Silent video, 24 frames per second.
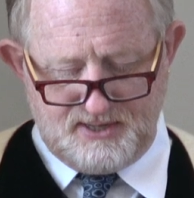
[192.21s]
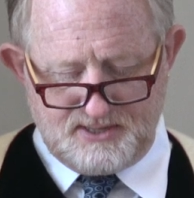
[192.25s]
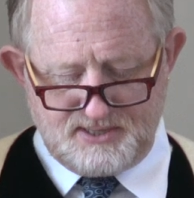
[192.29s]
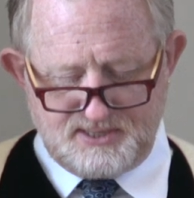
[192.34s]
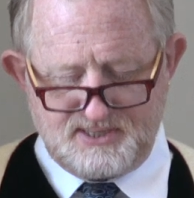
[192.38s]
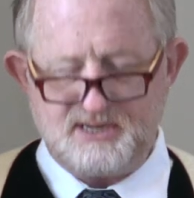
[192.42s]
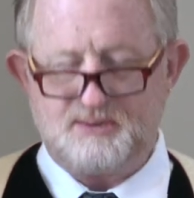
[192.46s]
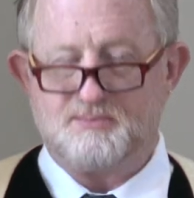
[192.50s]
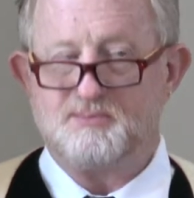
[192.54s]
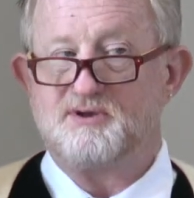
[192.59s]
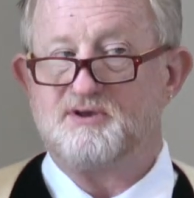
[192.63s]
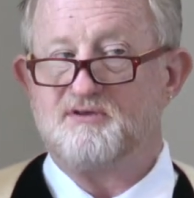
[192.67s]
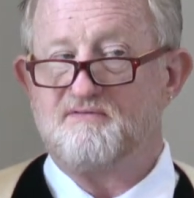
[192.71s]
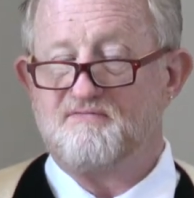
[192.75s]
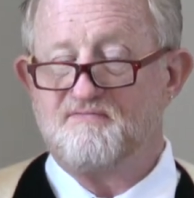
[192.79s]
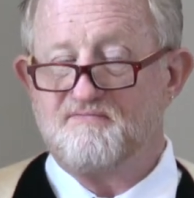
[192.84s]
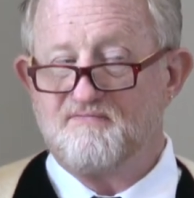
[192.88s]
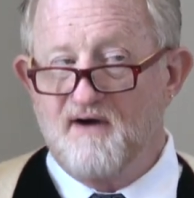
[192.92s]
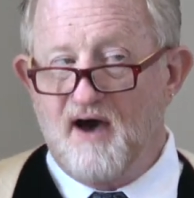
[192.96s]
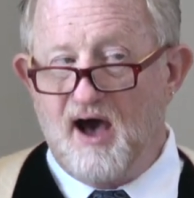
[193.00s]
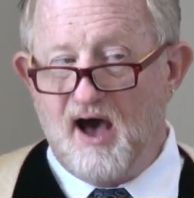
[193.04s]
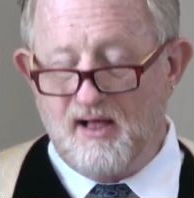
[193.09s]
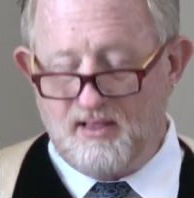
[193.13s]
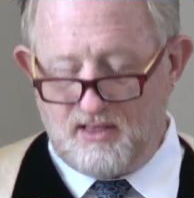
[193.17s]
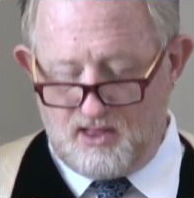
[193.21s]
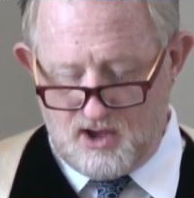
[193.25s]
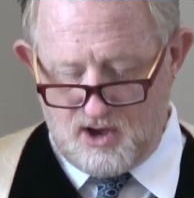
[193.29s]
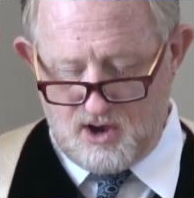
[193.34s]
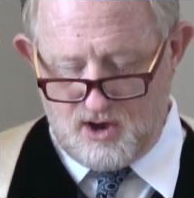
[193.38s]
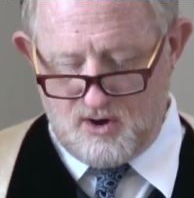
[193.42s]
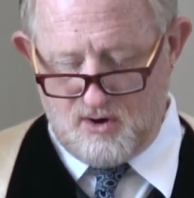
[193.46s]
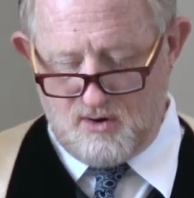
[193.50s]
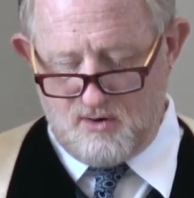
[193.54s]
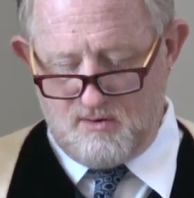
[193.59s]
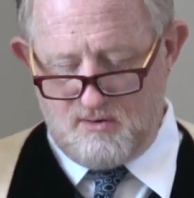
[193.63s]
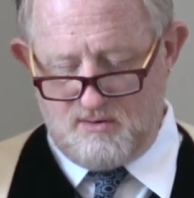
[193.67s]
someone to
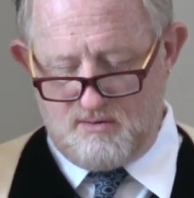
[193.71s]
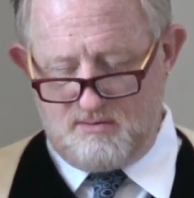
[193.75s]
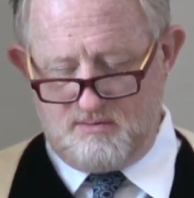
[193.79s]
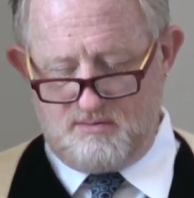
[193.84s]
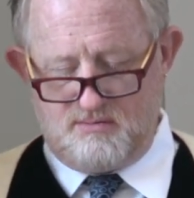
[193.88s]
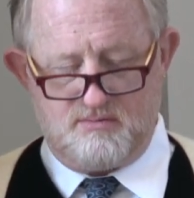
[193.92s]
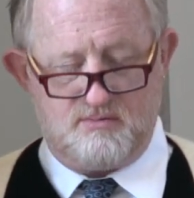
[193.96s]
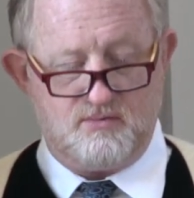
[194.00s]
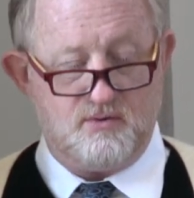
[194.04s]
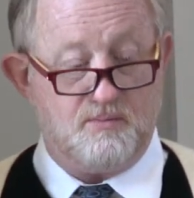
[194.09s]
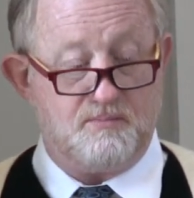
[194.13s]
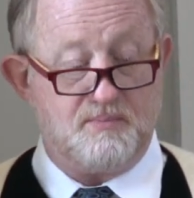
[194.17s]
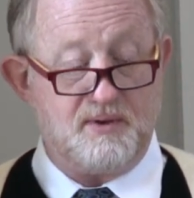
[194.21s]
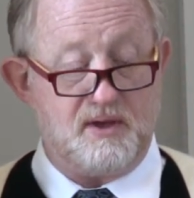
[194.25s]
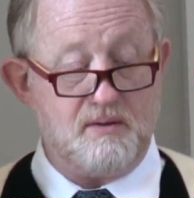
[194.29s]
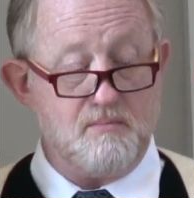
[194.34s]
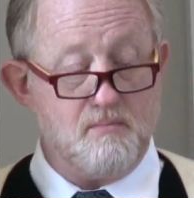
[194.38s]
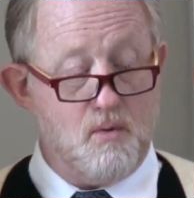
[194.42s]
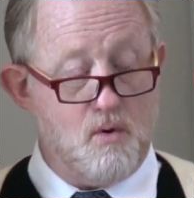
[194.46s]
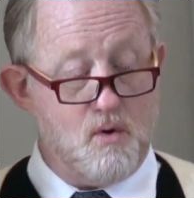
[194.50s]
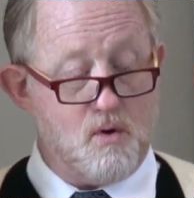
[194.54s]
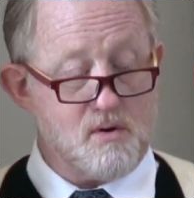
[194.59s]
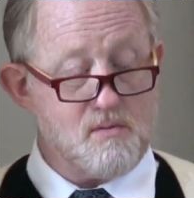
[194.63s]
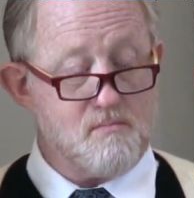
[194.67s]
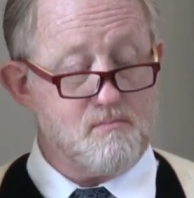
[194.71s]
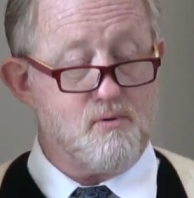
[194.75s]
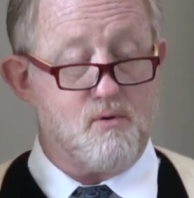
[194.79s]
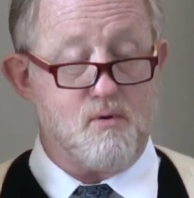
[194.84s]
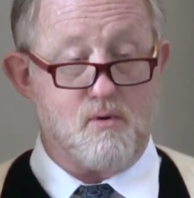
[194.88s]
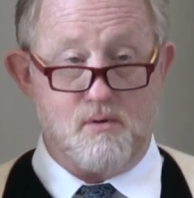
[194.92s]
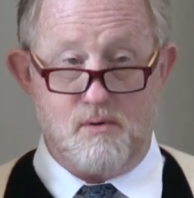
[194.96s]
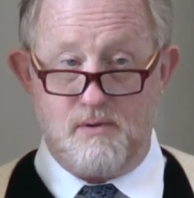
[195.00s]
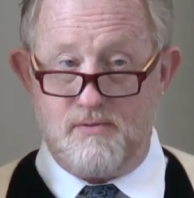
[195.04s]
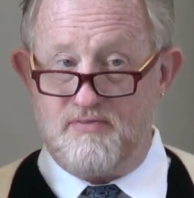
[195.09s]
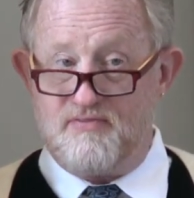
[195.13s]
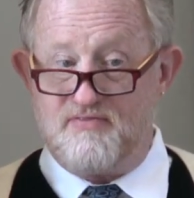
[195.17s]
follow will be more
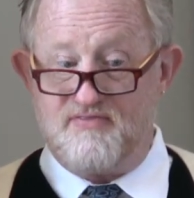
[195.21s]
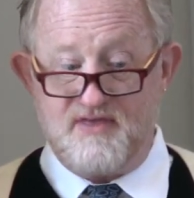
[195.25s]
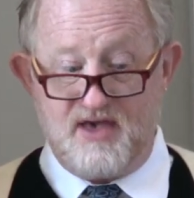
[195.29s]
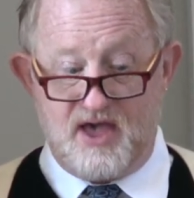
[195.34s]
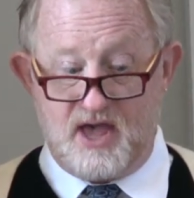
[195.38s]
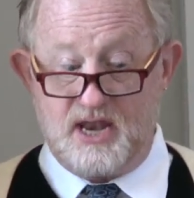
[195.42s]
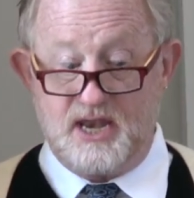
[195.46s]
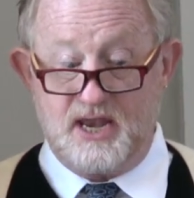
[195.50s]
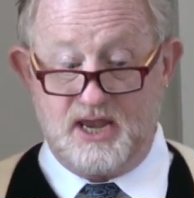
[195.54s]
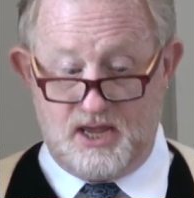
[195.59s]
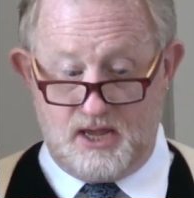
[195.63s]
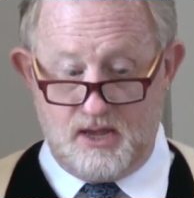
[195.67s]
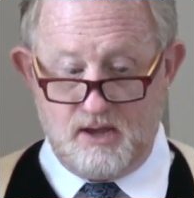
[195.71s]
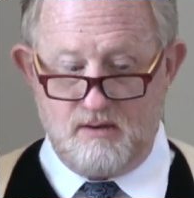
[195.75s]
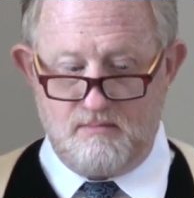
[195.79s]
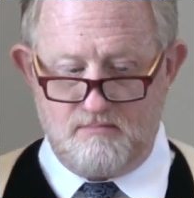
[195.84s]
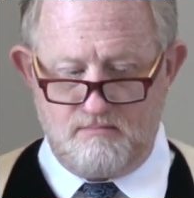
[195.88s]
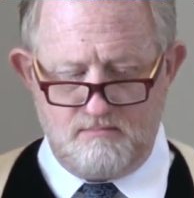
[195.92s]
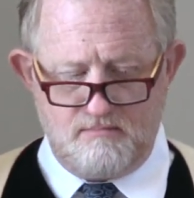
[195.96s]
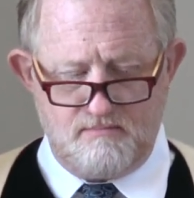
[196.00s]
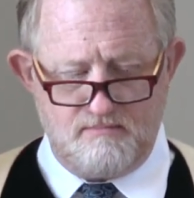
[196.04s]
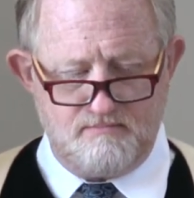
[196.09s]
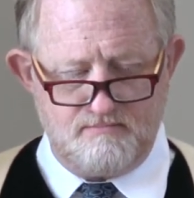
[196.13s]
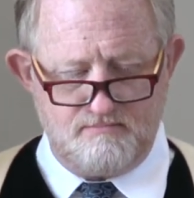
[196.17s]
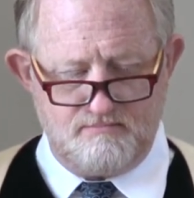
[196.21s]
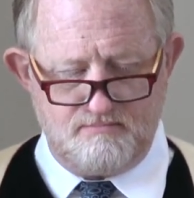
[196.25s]
important than him.